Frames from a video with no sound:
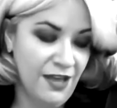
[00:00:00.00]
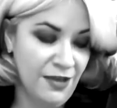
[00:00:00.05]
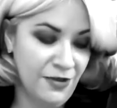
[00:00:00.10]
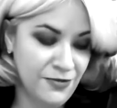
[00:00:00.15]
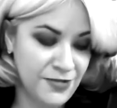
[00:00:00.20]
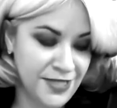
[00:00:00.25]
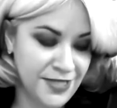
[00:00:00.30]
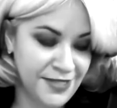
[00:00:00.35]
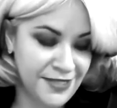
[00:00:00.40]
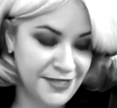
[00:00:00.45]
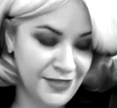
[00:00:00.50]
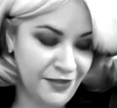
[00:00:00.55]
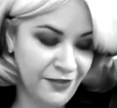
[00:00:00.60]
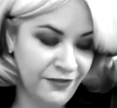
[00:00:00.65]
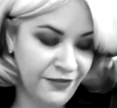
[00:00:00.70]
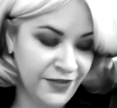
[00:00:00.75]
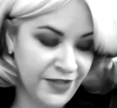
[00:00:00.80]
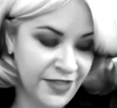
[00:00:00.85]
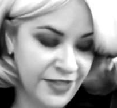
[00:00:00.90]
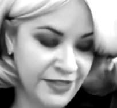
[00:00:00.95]
Jose
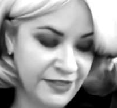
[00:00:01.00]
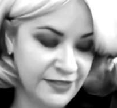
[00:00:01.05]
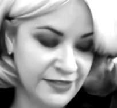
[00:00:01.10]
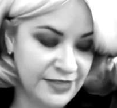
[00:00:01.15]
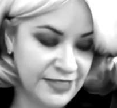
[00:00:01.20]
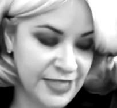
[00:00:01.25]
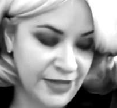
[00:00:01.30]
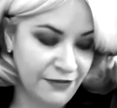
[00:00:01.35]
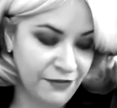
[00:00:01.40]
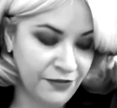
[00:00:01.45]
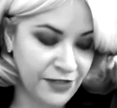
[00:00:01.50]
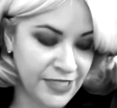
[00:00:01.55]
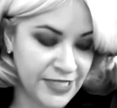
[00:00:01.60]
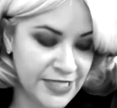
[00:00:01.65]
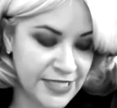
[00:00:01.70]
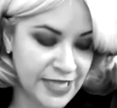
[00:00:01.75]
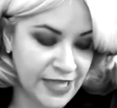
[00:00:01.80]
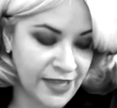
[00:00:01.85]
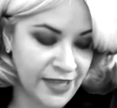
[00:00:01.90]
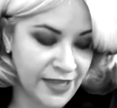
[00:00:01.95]
Silva definitely
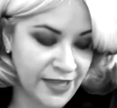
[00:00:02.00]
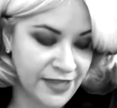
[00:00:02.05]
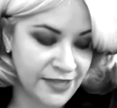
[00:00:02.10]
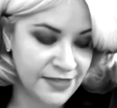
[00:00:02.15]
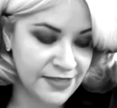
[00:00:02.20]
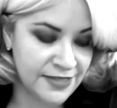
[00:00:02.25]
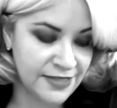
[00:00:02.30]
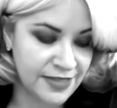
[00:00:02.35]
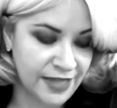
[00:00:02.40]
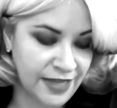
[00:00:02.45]
says